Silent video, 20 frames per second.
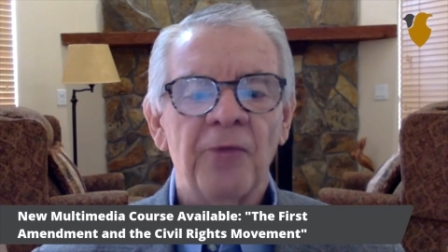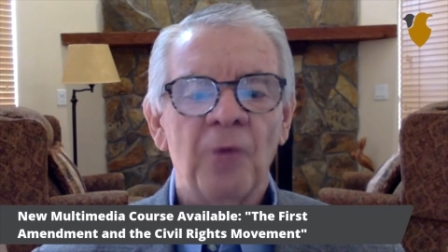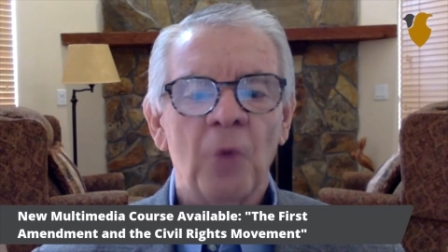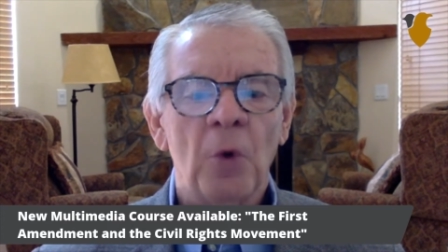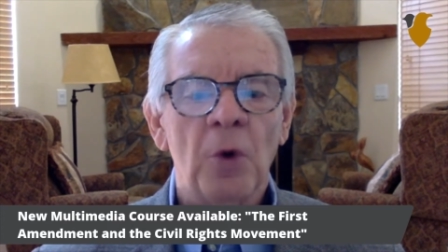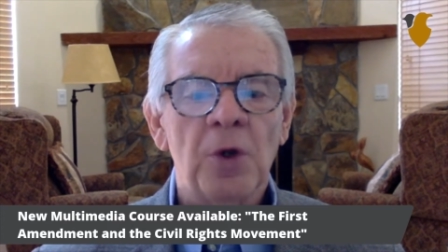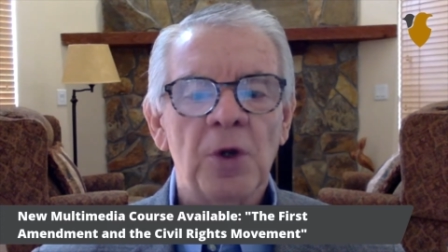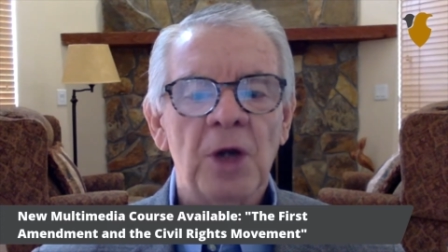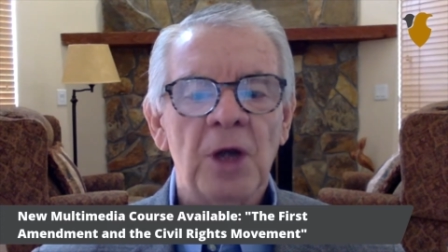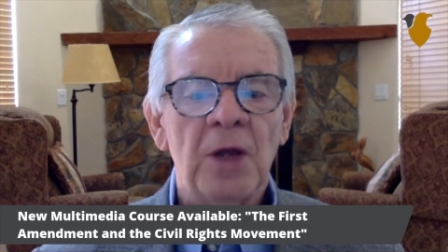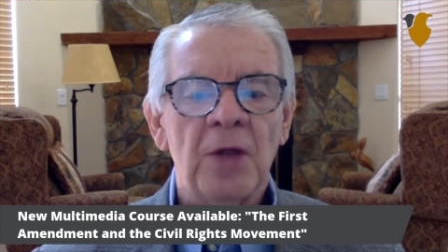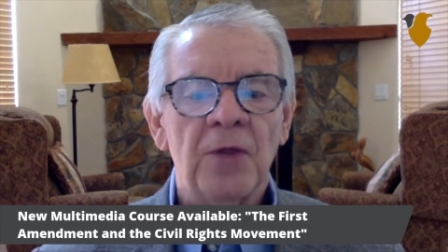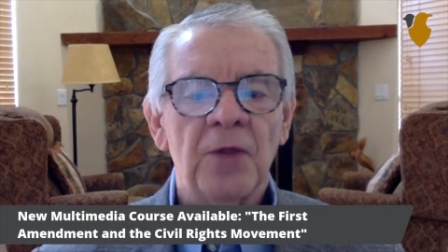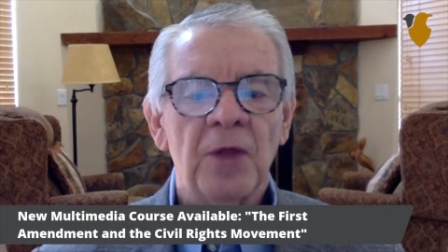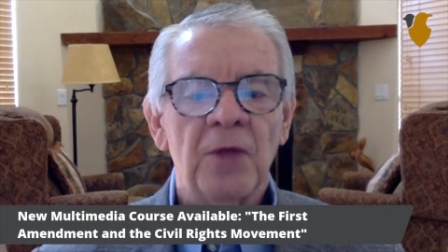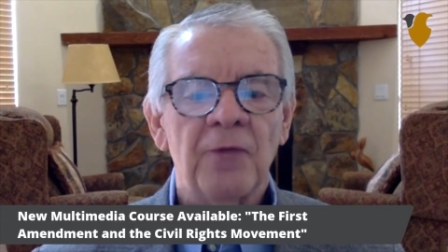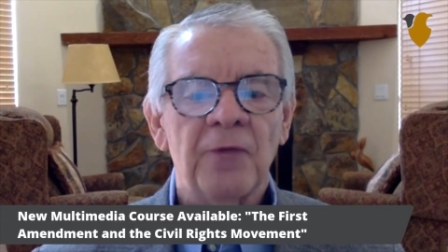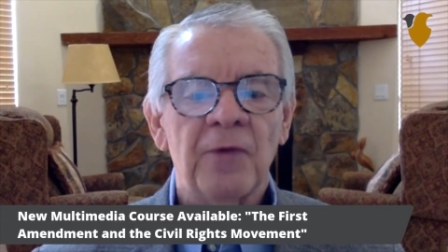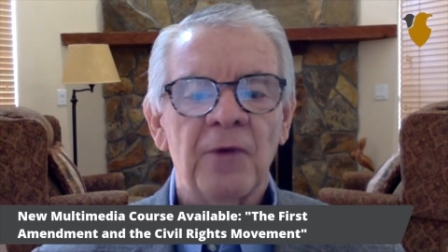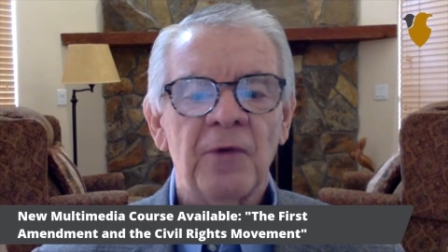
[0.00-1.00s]
14th
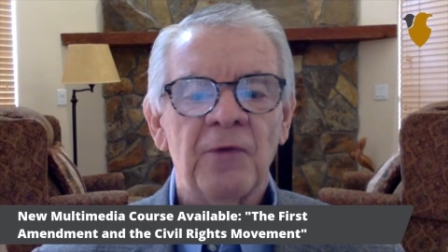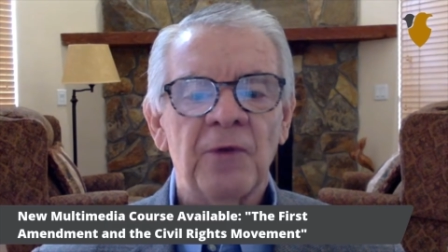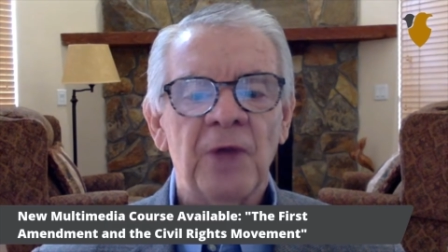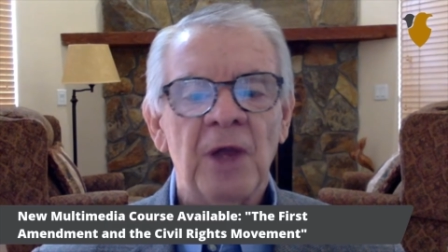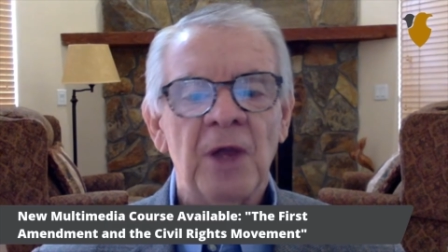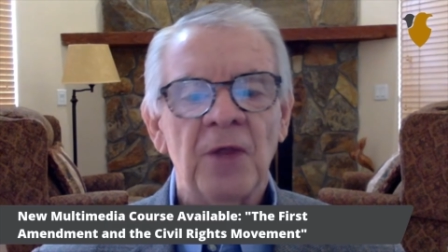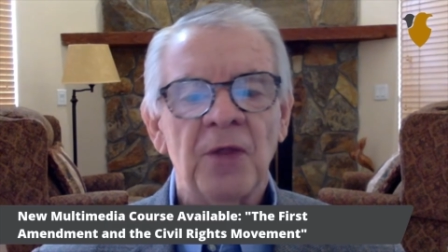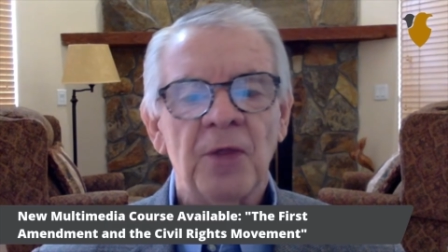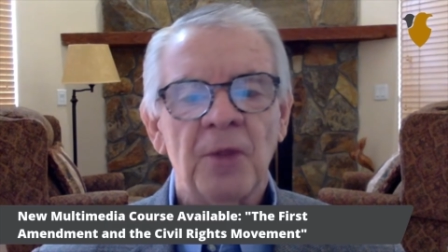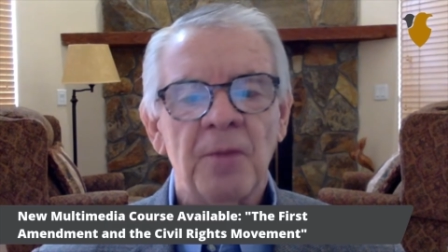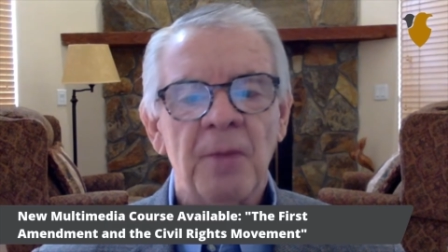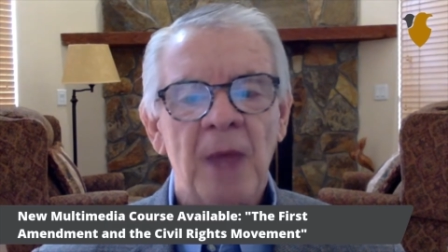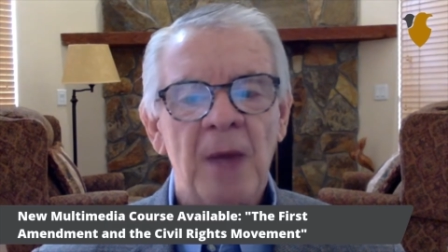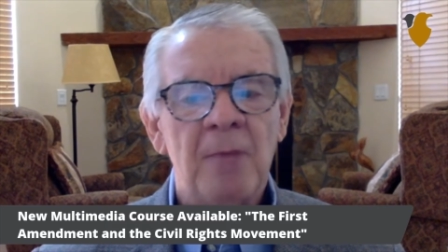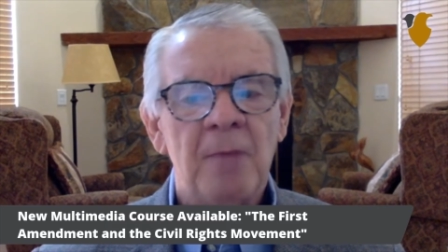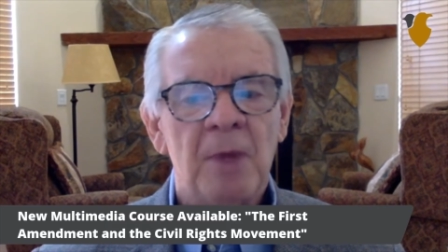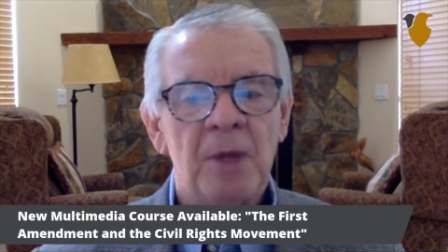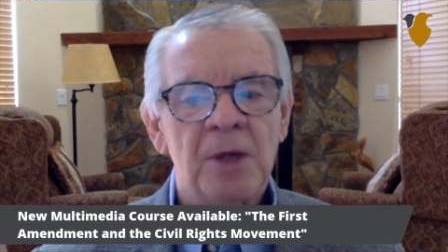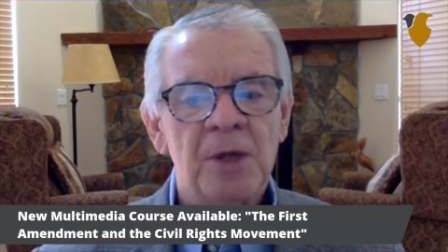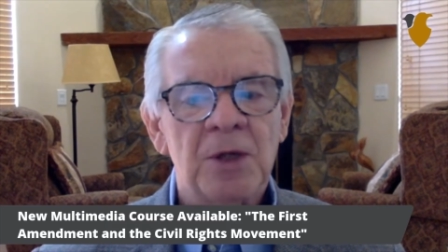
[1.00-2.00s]
and 15th
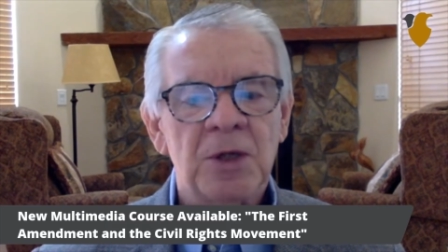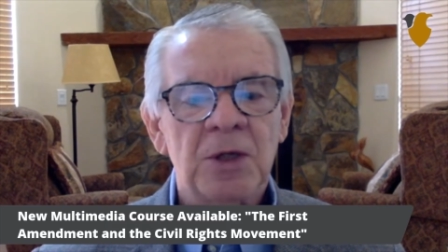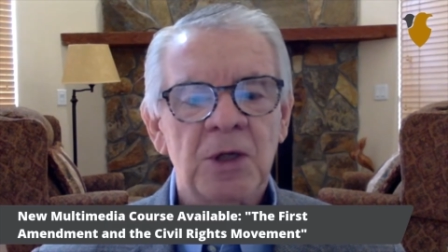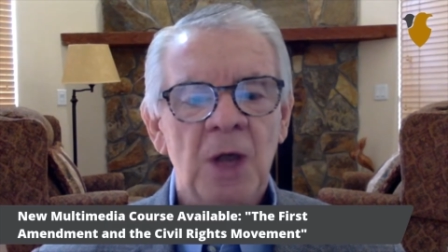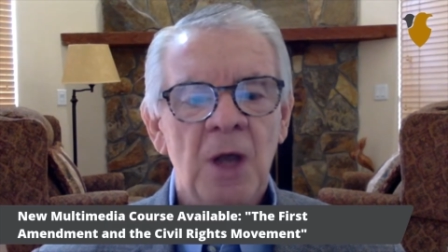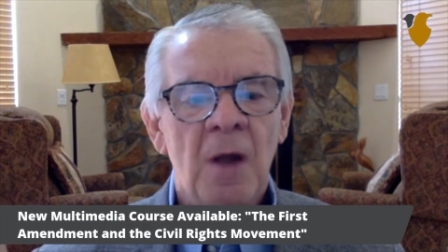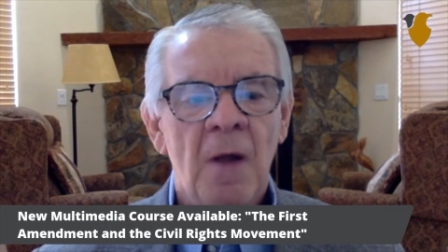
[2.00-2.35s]
Amendments